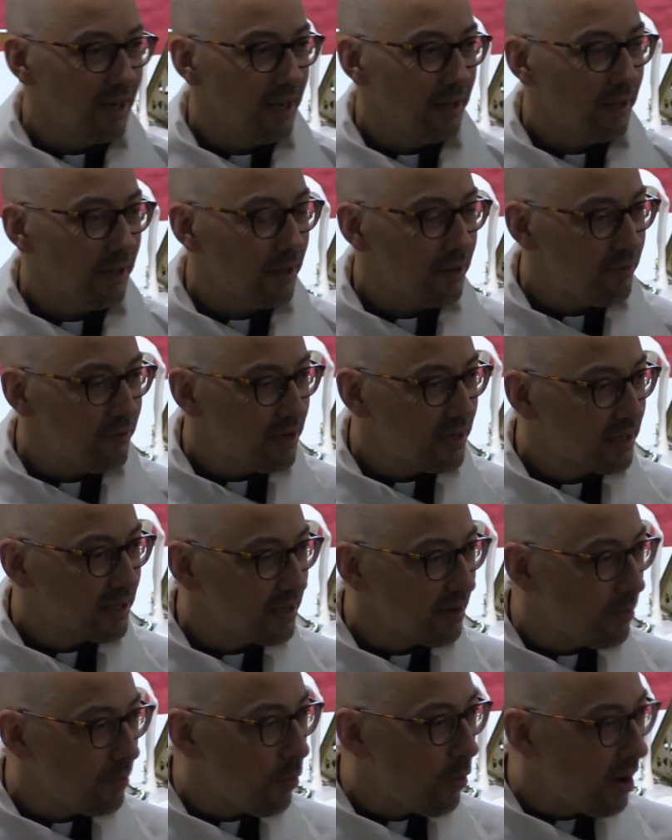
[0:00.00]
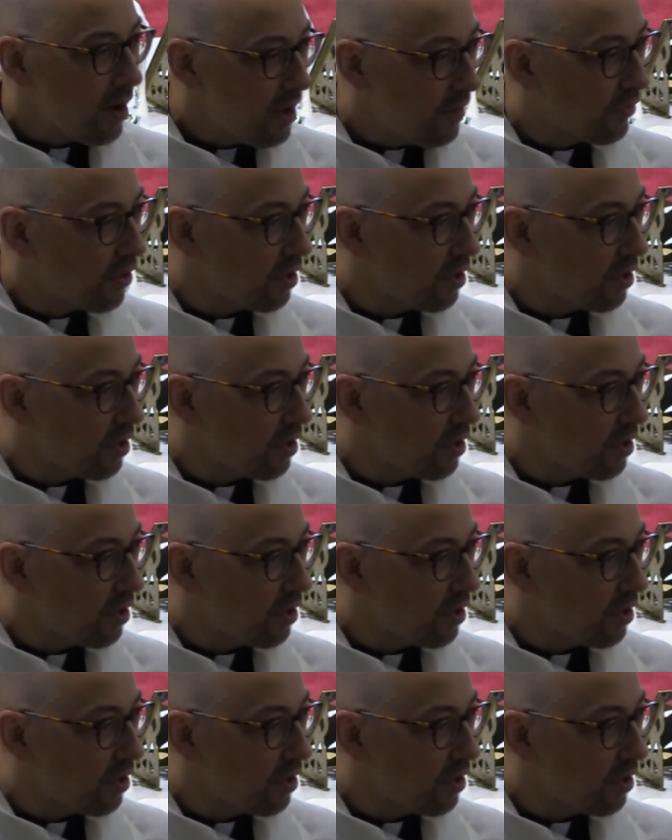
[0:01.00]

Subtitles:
That there is some way of